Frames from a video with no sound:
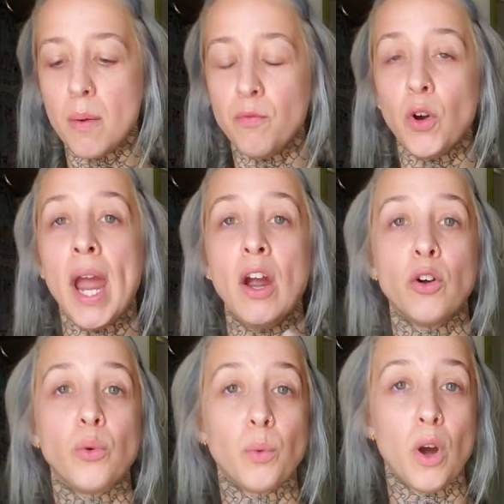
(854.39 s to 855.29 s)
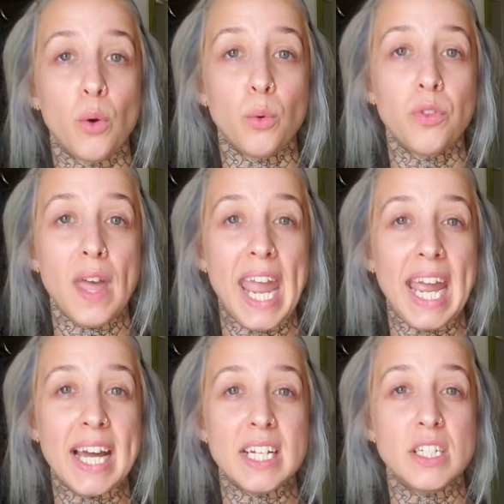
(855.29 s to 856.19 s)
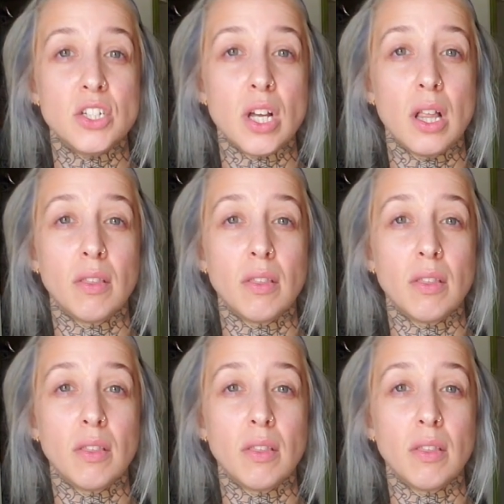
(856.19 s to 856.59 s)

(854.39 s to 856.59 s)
for hair growth, and